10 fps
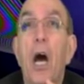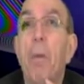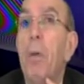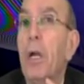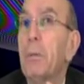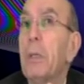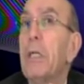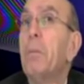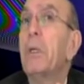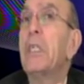apartment
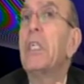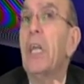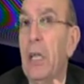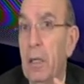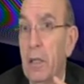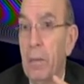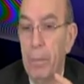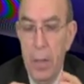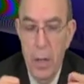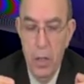number 10.
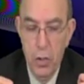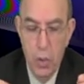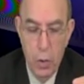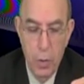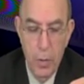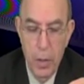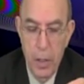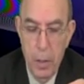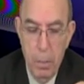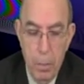So
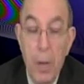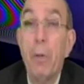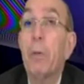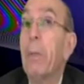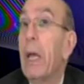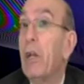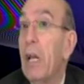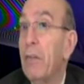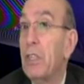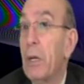probably Mary
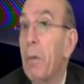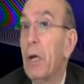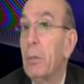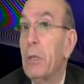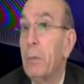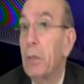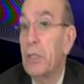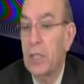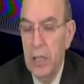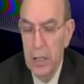lives in apartment number
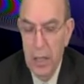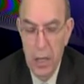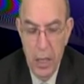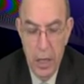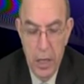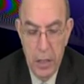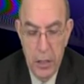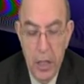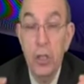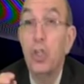10
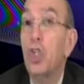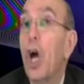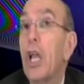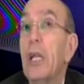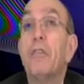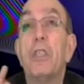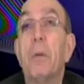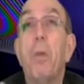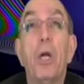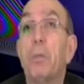and John lives in
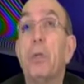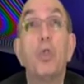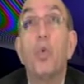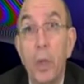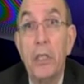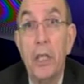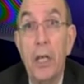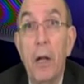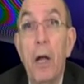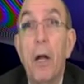apartment 20.
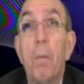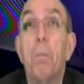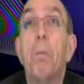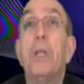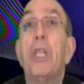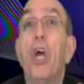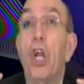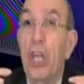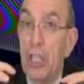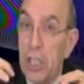But they are
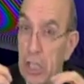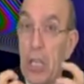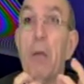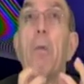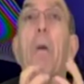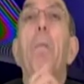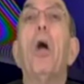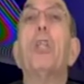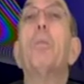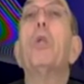in the same
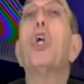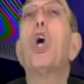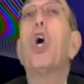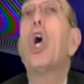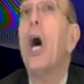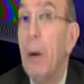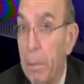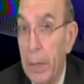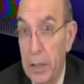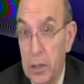apartment
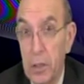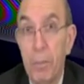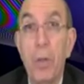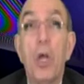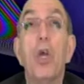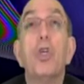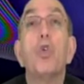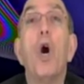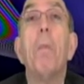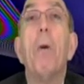complex. So
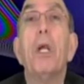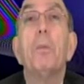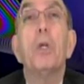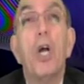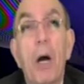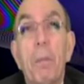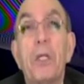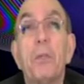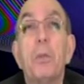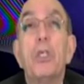apartment
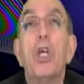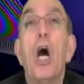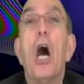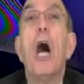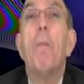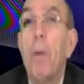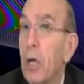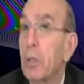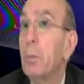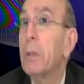complex means
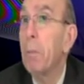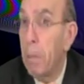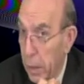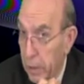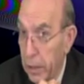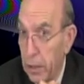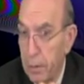apartment building.